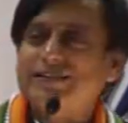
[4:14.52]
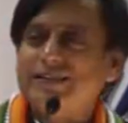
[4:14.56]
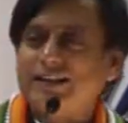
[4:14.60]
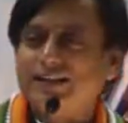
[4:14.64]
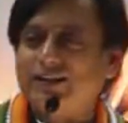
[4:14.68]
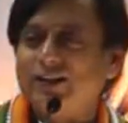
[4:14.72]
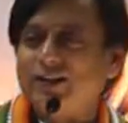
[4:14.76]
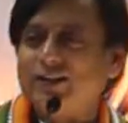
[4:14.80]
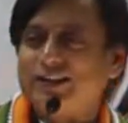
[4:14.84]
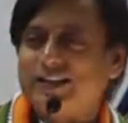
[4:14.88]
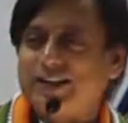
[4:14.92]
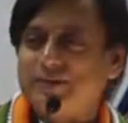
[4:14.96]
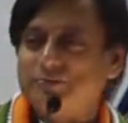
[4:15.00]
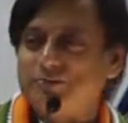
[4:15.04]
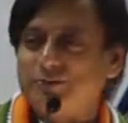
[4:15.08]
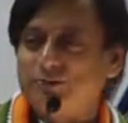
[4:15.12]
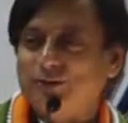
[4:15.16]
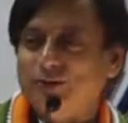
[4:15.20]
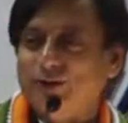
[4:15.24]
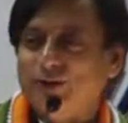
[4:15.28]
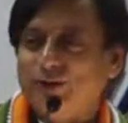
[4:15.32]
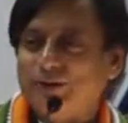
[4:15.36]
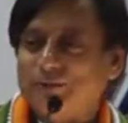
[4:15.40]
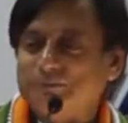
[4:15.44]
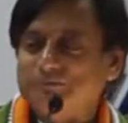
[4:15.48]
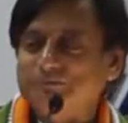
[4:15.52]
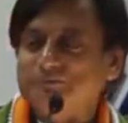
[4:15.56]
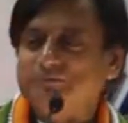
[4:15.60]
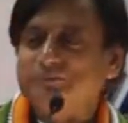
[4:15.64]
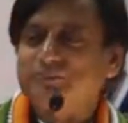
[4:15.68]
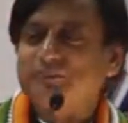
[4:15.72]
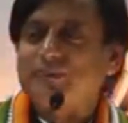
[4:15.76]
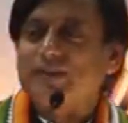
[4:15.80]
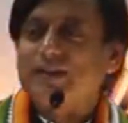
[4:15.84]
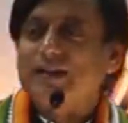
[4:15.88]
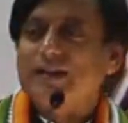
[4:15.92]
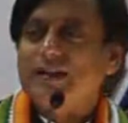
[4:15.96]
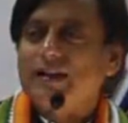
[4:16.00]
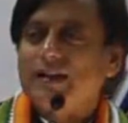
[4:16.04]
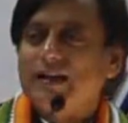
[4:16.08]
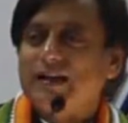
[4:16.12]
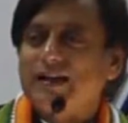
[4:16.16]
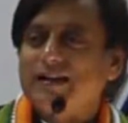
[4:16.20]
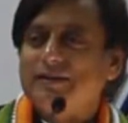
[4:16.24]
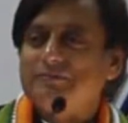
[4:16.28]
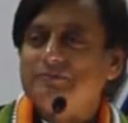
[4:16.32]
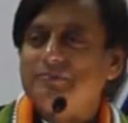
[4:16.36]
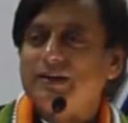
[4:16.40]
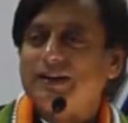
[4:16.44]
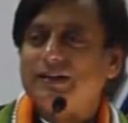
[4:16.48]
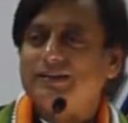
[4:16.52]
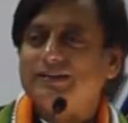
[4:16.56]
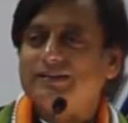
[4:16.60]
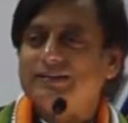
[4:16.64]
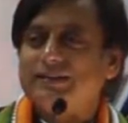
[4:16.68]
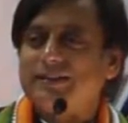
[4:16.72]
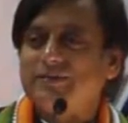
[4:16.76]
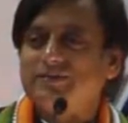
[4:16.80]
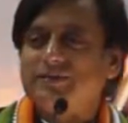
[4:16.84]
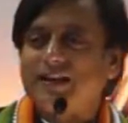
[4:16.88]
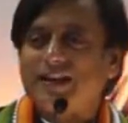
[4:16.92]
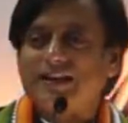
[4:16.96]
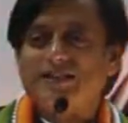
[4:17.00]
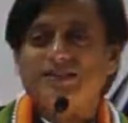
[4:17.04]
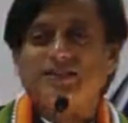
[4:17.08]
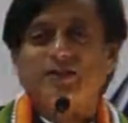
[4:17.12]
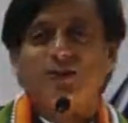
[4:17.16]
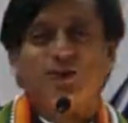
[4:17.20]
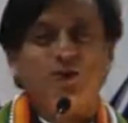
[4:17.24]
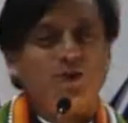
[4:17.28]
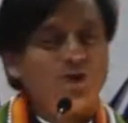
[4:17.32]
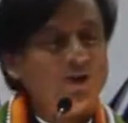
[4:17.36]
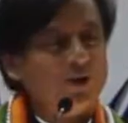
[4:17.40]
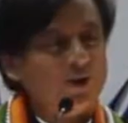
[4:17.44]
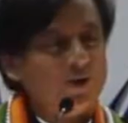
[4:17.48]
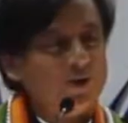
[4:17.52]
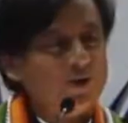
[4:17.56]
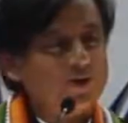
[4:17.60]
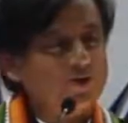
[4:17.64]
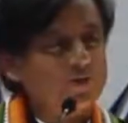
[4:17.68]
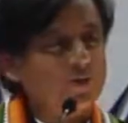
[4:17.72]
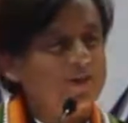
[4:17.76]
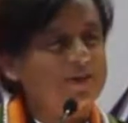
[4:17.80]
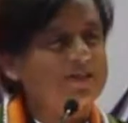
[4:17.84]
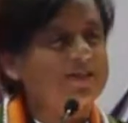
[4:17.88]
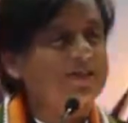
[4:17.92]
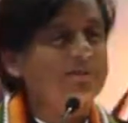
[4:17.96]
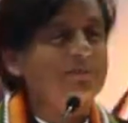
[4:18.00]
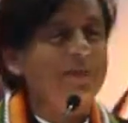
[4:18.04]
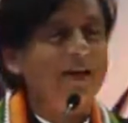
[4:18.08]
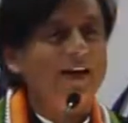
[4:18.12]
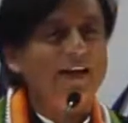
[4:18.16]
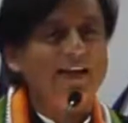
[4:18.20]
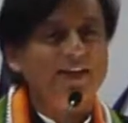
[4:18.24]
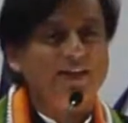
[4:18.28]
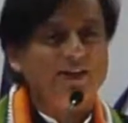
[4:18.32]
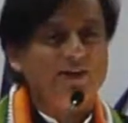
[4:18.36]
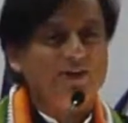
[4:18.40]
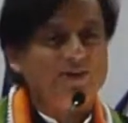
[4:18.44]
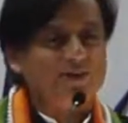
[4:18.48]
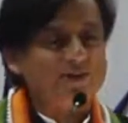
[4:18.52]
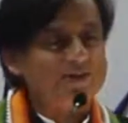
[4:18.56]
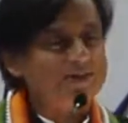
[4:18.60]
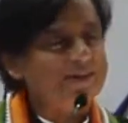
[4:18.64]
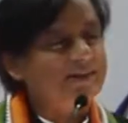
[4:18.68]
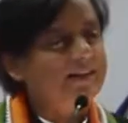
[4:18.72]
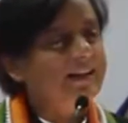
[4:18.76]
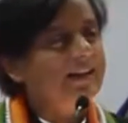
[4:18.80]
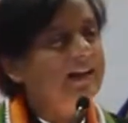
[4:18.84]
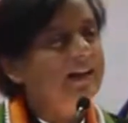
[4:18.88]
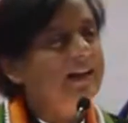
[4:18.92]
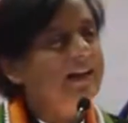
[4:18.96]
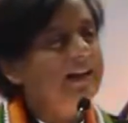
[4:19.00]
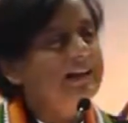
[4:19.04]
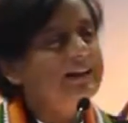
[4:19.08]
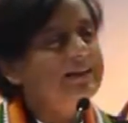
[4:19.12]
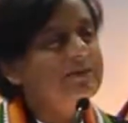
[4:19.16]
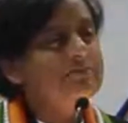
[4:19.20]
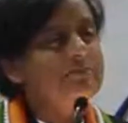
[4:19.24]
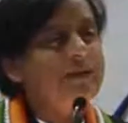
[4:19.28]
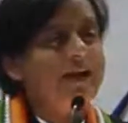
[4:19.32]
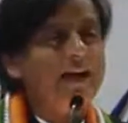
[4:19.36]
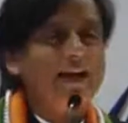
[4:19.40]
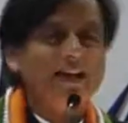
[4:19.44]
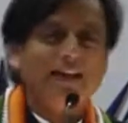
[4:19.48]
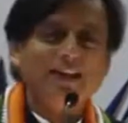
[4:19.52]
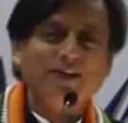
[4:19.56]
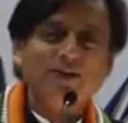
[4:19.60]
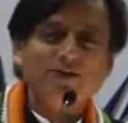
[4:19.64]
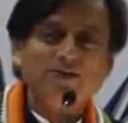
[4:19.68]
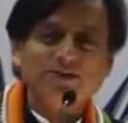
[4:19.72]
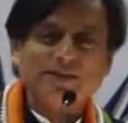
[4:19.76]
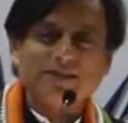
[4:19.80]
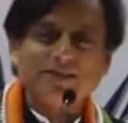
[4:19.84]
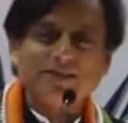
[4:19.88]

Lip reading: shall not keep you long. But if that's the good news, what's the bad news? The bad news